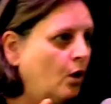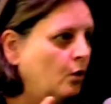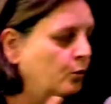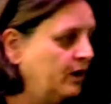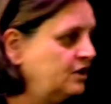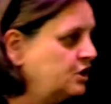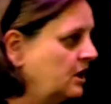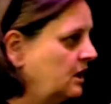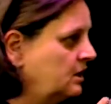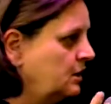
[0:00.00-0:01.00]
are
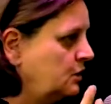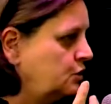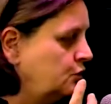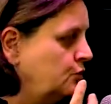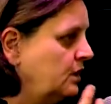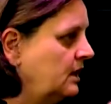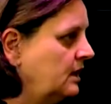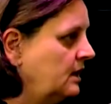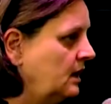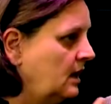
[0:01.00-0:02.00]
reaching to
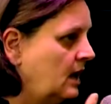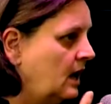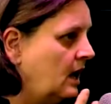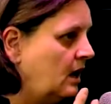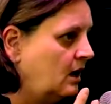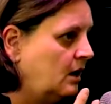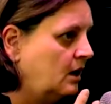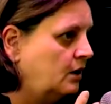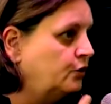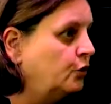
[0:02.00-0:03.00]
get
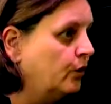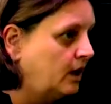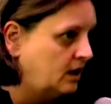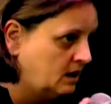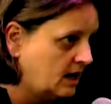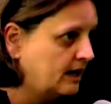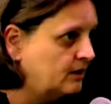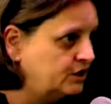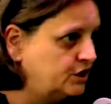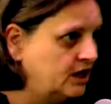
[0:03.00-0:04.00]
a degree,
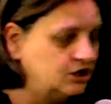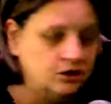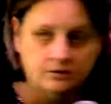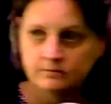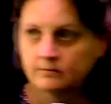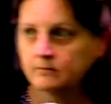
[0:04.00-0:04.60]
higher education.